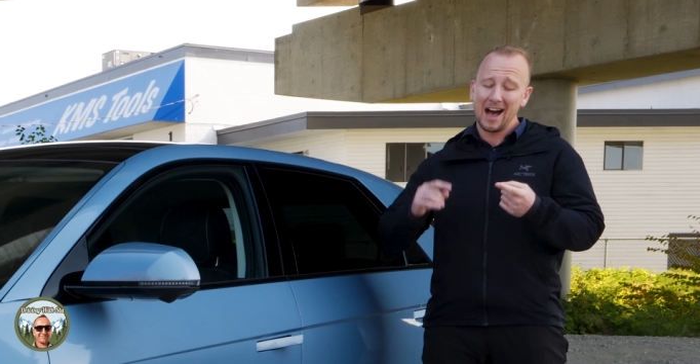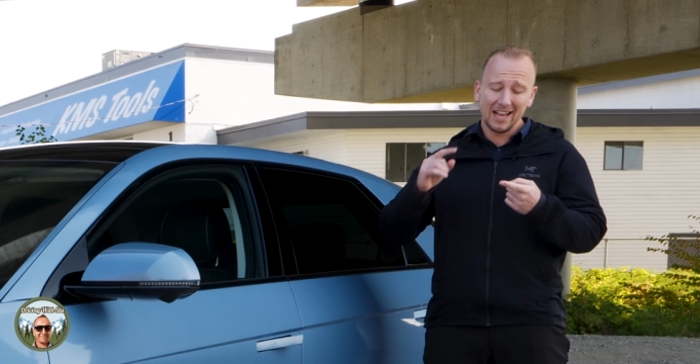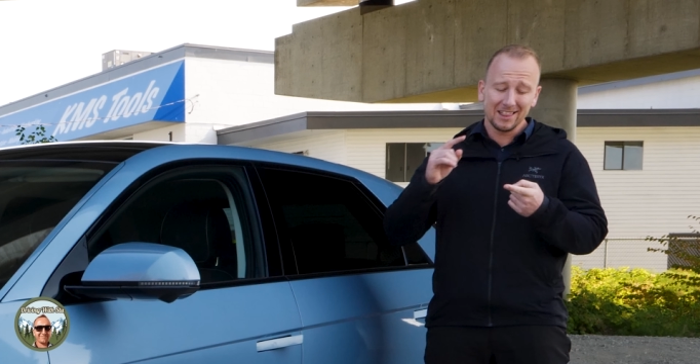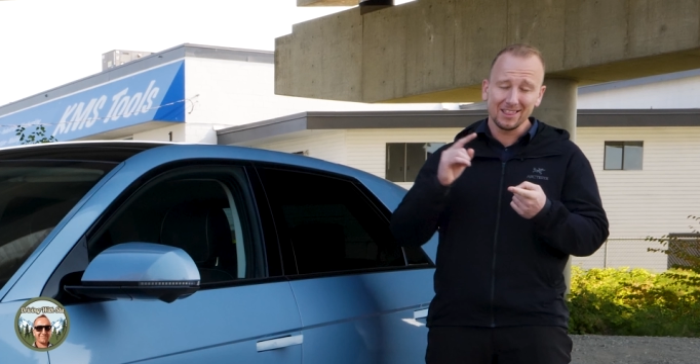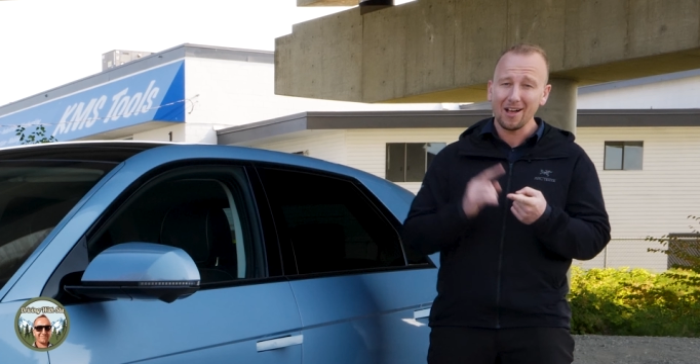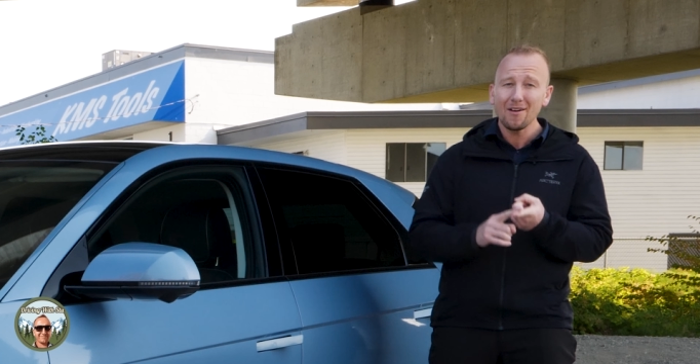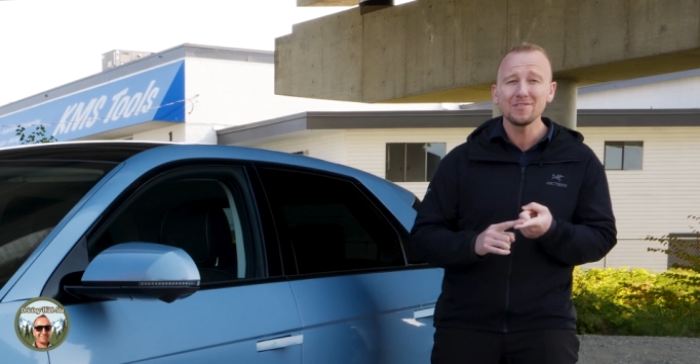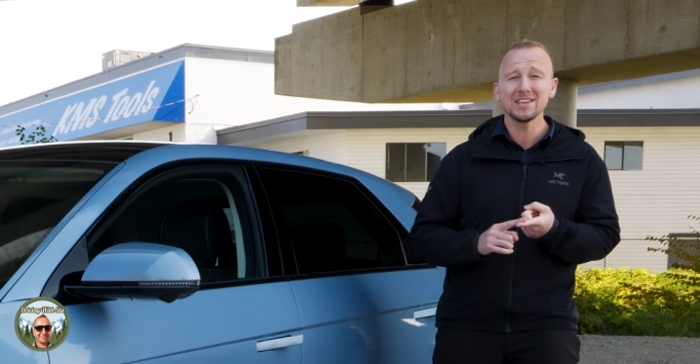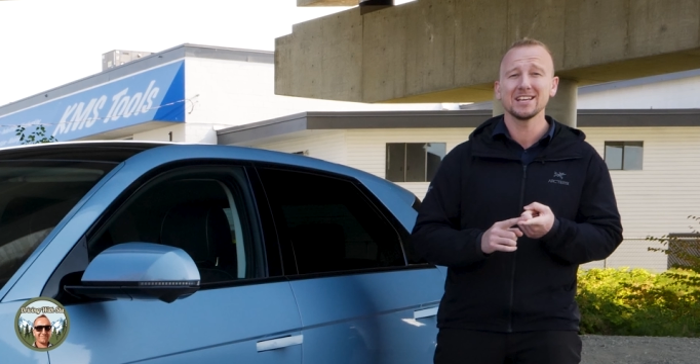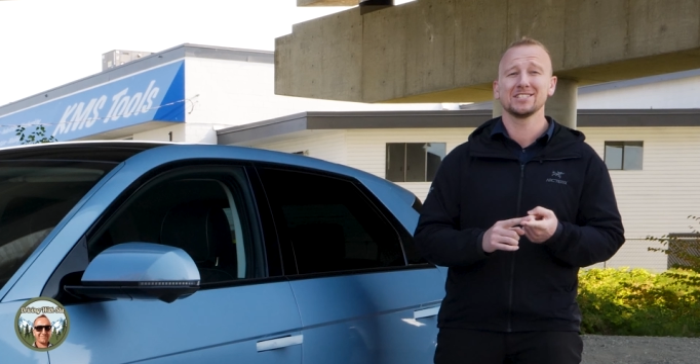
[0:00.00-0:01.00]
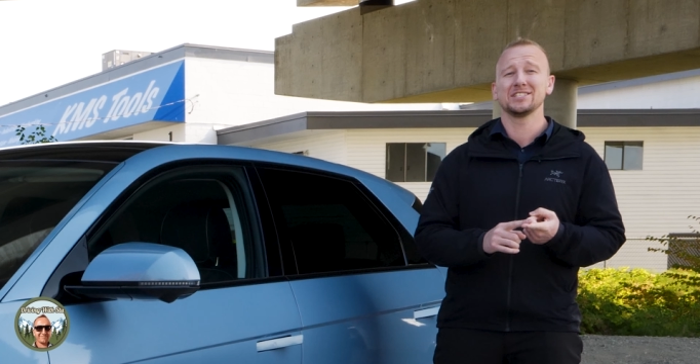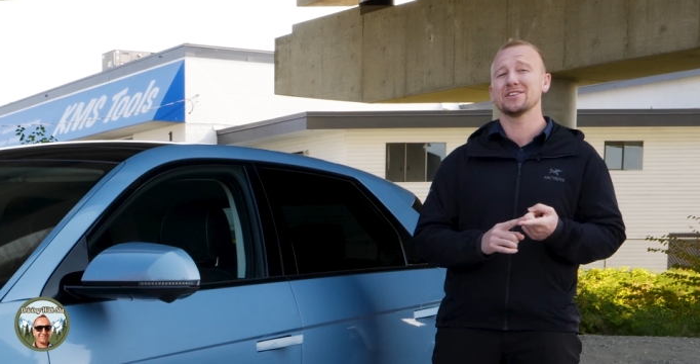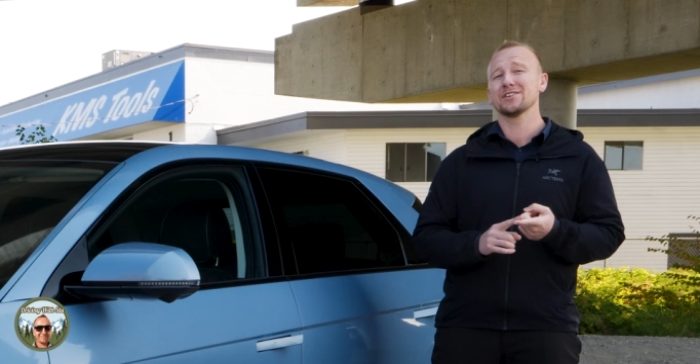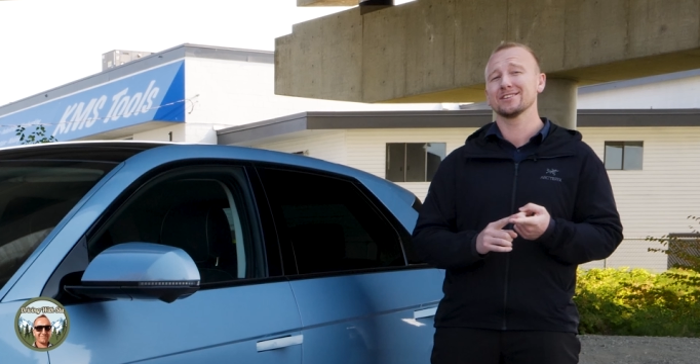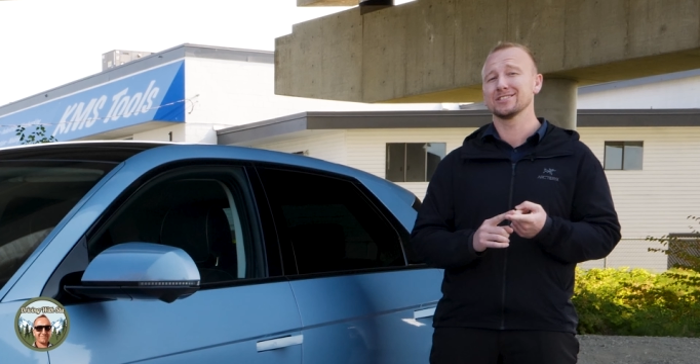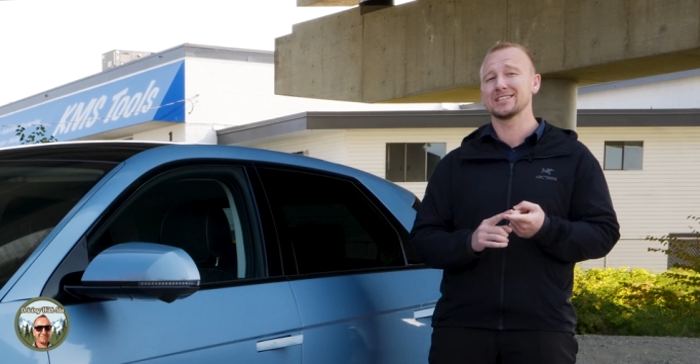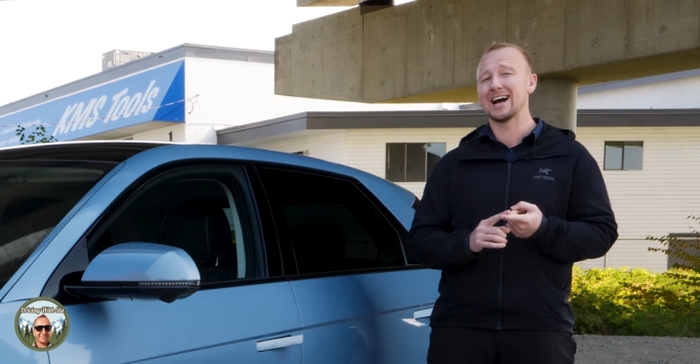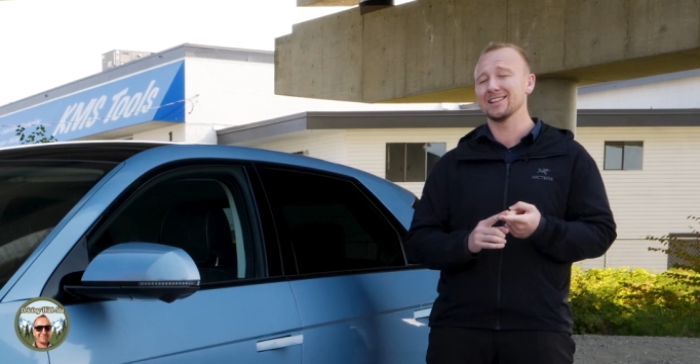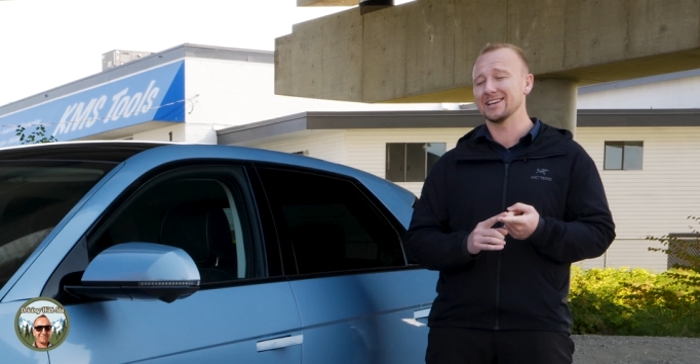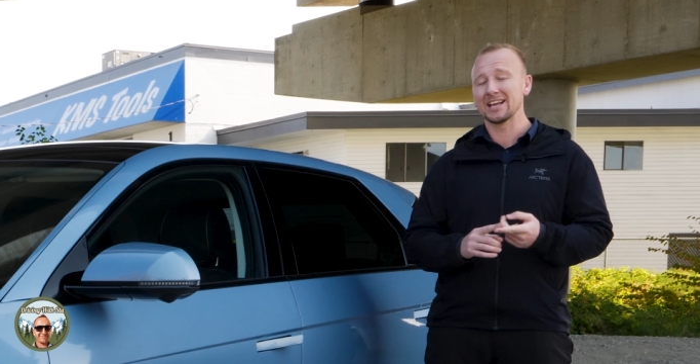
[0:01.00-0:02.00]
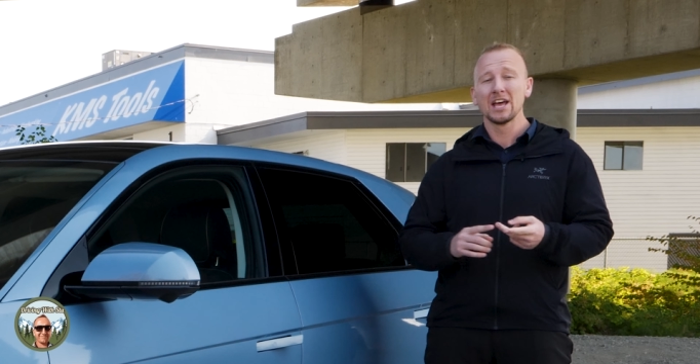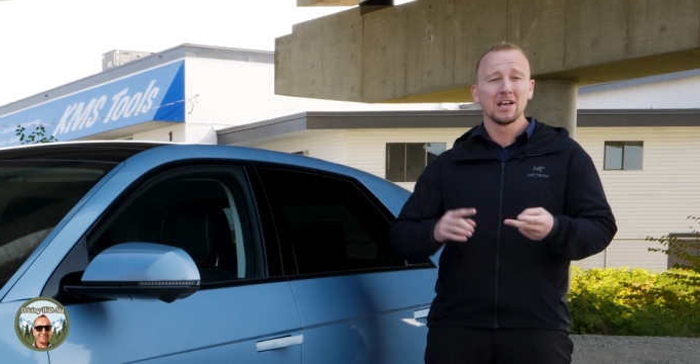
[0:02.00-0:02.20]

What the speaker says: I love the exterior styling.